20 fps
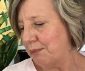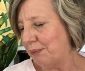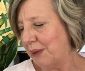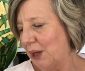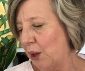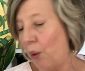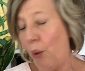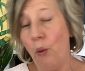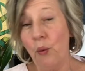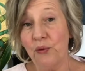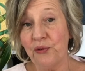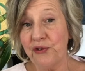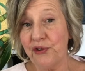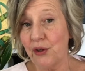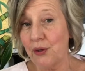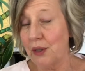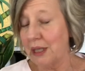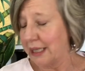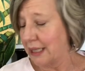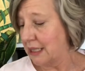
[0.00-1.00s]
but
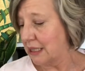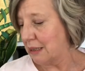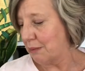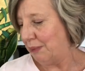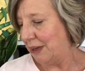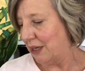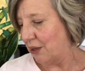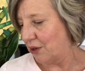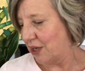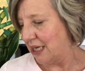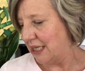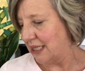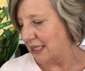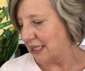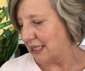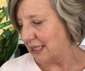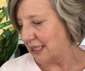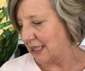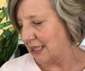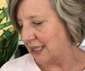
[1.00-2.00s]
also
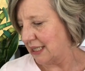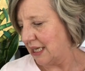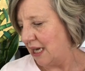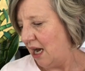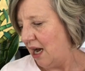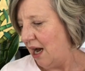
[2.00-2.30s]
experiences.